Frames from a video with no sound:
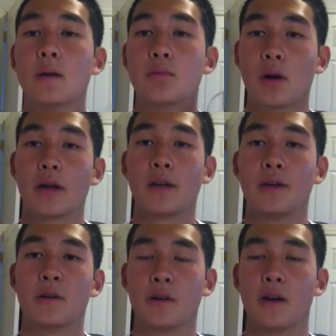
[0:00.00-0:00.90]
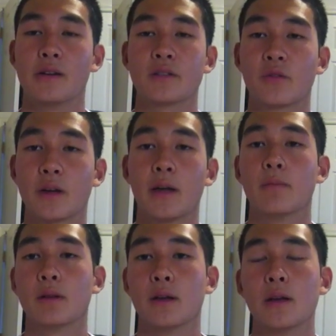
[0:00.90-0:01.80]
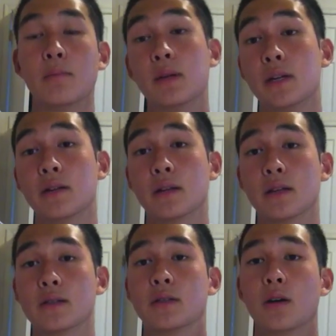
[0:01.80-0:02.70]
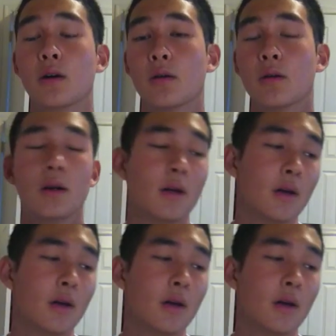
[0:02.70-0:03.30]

break in your NOZ for gameplay immediately. So,